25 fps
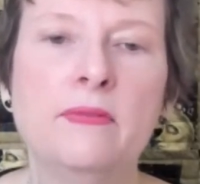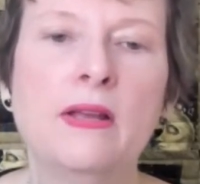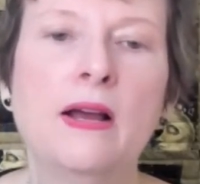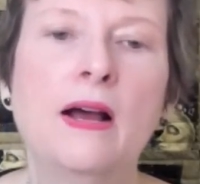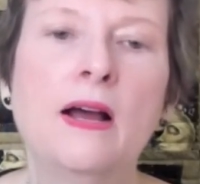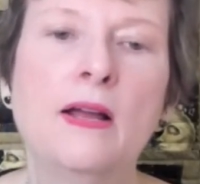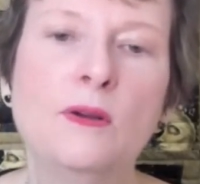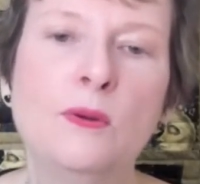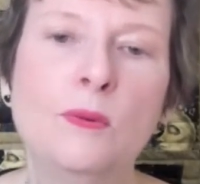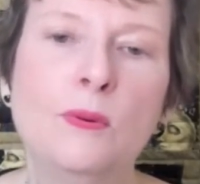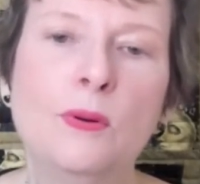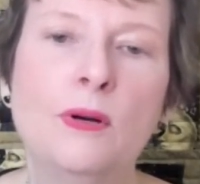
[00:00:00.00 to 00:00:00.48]

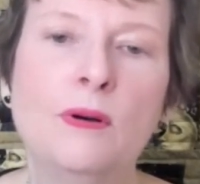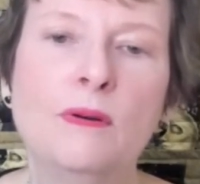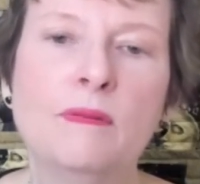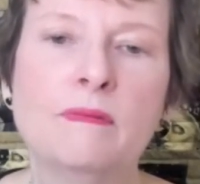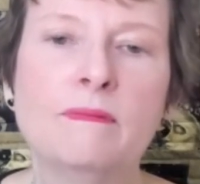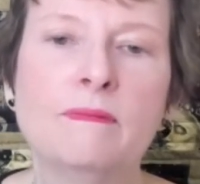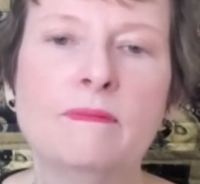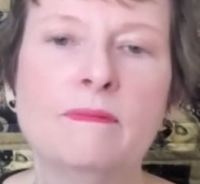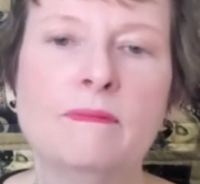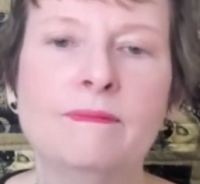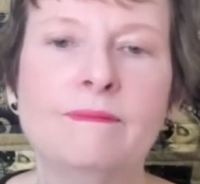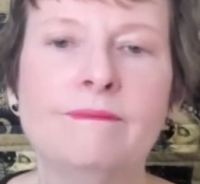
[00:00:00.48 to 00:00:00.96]
Unquote.
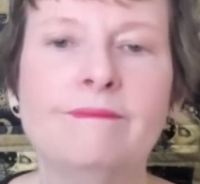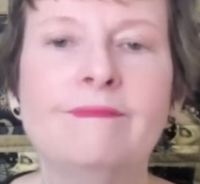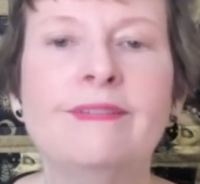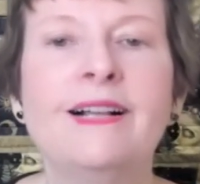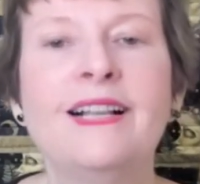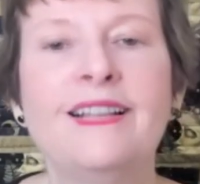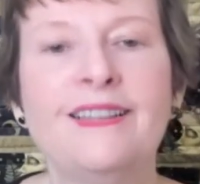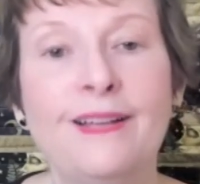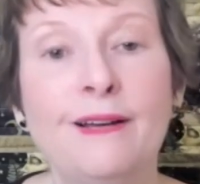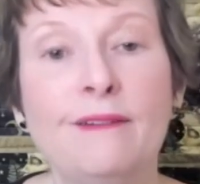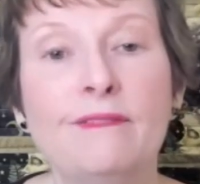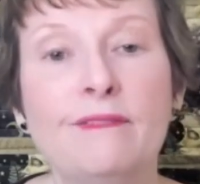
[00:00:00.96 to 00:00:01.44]

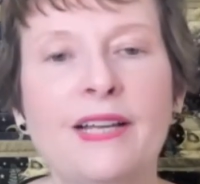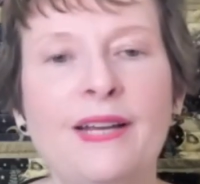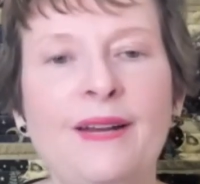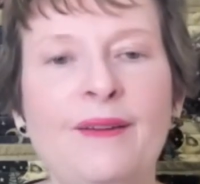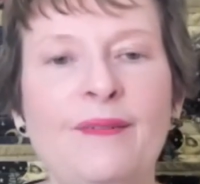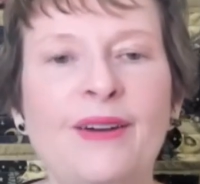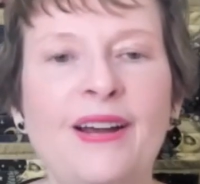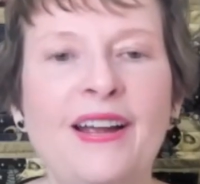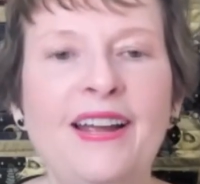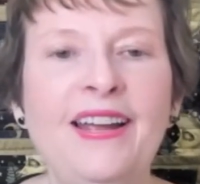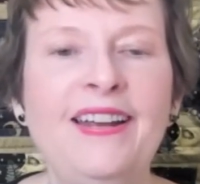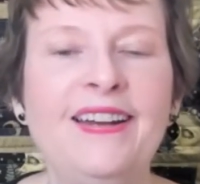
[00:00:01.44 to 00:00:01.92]
Lovely,
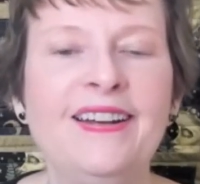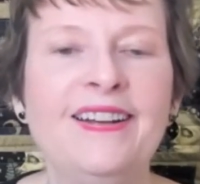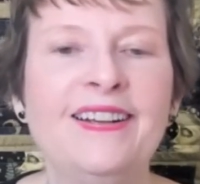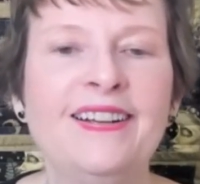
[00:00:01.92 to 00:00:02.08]
right?